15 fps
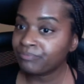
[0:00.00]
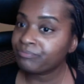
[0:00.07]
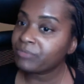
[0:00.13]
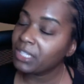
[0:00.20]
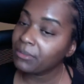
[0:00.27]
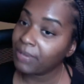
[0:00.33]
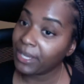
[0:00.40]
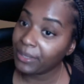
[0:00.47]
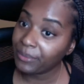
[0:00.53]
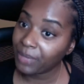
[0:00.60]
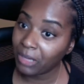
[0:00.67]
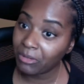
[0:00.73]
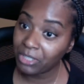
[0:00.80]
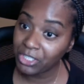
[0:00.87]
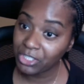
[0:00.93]
Anyway,
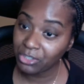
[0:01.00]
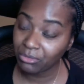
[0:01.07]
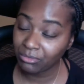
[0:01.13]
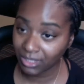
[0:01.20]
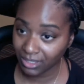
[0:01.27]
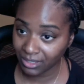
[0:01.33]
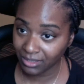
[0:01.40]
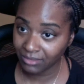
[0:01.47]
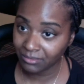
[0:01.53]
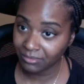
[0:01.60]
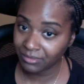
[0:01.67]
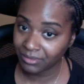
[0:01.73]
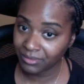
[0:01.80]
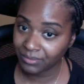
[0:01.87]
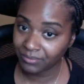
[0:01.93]
I wish you love.
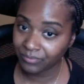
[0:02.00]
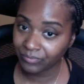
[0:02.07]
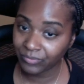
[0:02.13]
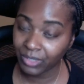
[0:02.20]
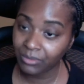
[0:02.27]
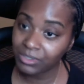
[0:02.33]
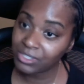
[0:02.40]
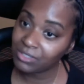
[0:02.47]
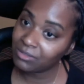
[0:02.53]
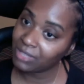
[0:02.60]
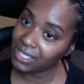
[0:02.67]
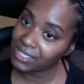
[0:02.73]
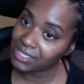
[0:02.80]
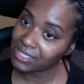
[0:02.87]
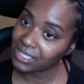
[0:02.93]
I wish you
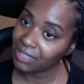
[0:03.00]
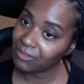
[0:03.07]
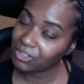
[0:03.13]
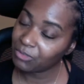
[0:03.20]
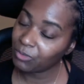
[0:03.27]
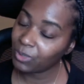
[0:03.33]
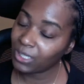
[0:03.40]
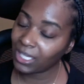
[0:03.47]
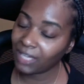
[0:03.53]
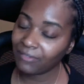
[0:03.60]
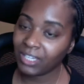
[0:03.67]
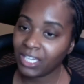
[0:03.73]
lights. I wish you more life.